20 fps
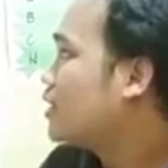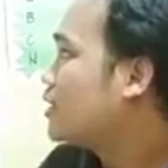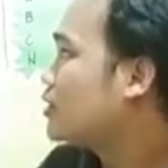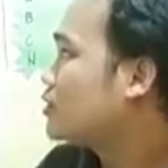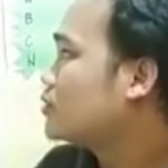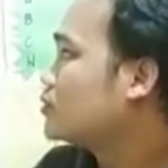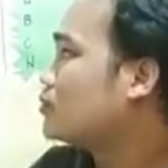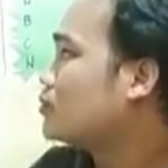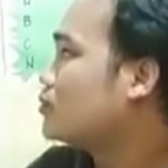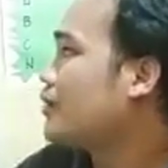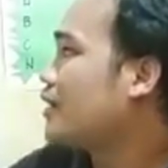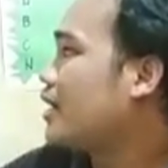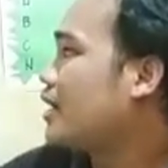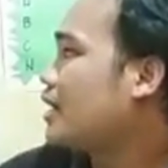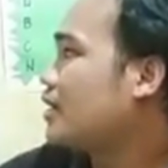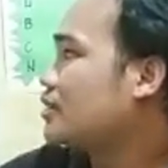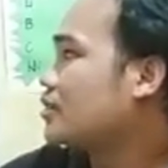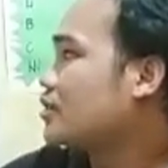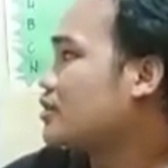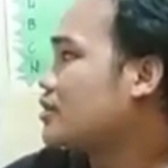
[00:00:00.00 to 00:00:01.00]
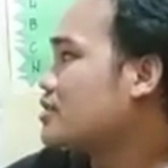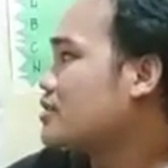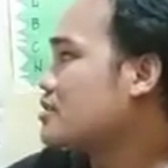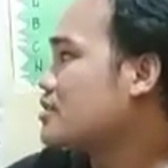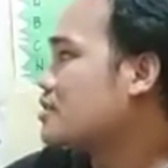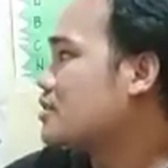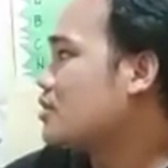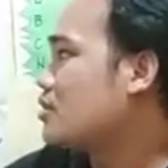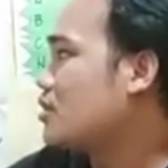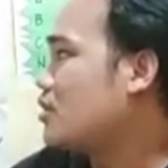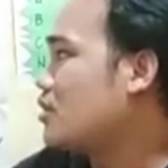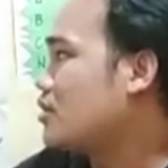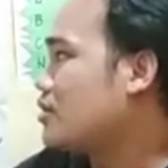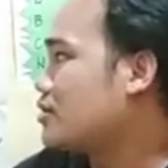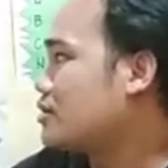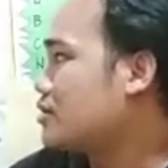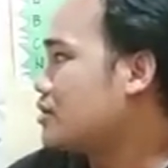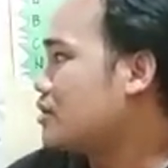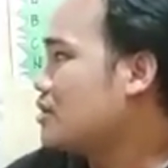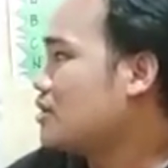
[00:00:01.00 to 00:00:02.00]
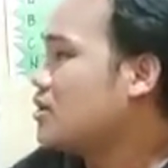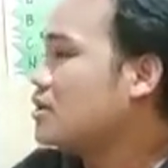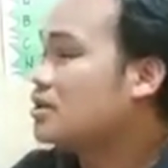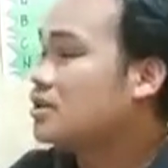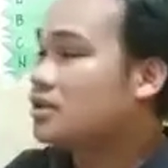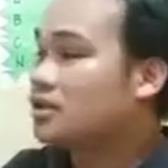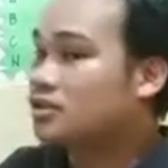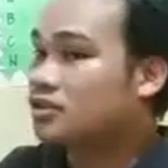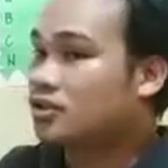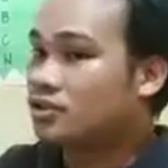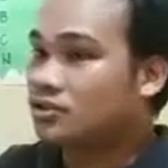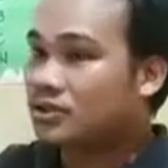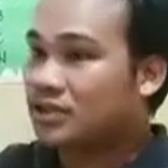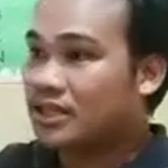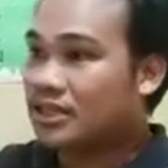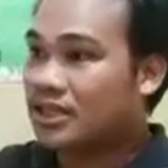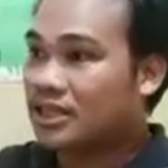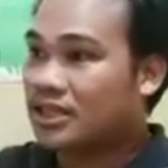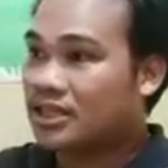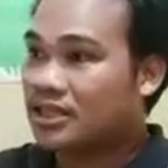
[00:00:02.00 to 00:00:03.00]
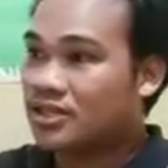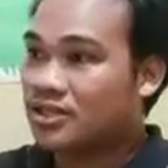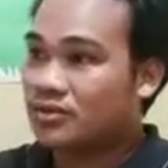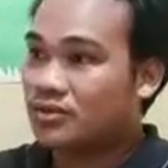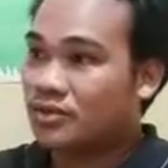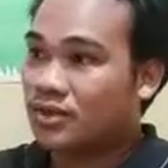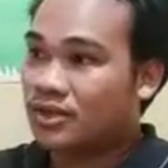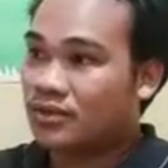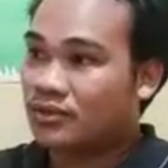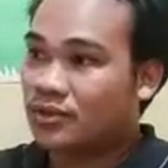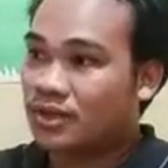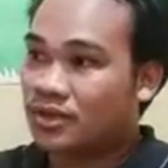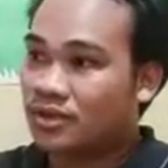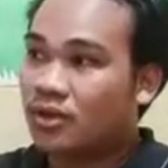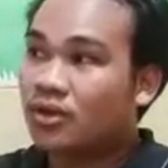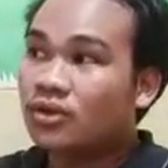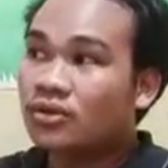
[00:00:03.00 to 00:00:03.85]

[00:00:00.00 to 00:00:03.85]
2 electrons also. So that is what we call